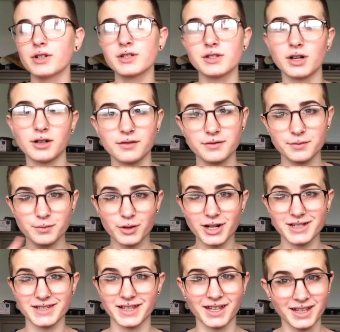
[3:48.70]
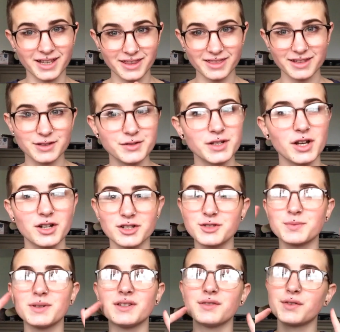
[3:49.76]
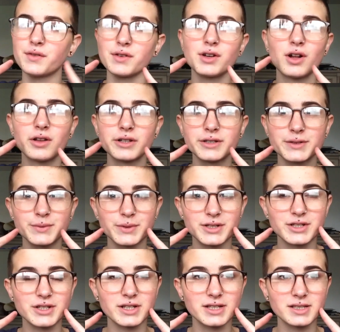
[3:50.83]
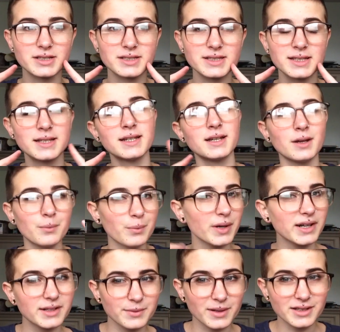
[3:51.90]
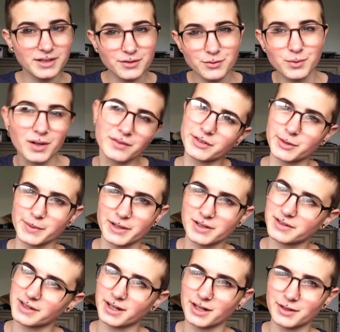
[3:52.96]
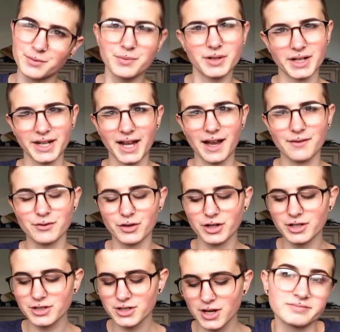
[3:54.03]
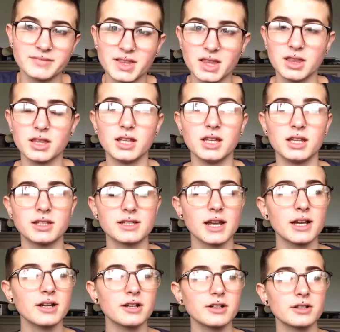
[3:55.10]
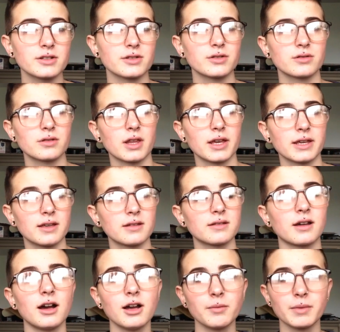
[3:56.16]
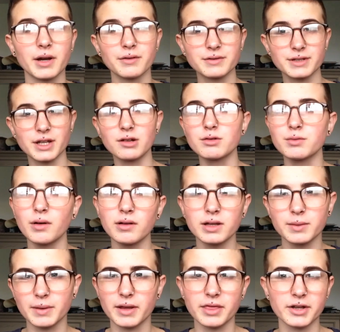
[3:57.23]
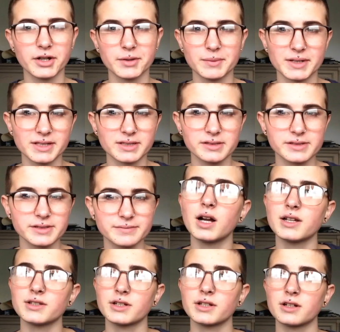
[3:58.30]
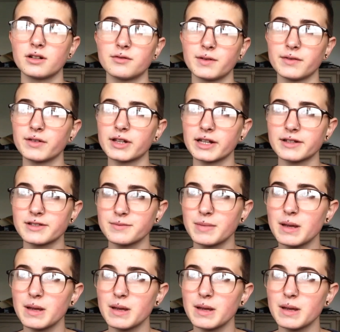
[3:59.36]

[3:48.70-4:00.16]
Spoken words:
First off, pricing. This cost me $50, which is a bit expensive, but for piercing it's pretty average. The entire time that I was there was probably about 30 minutes. I started off by filling out some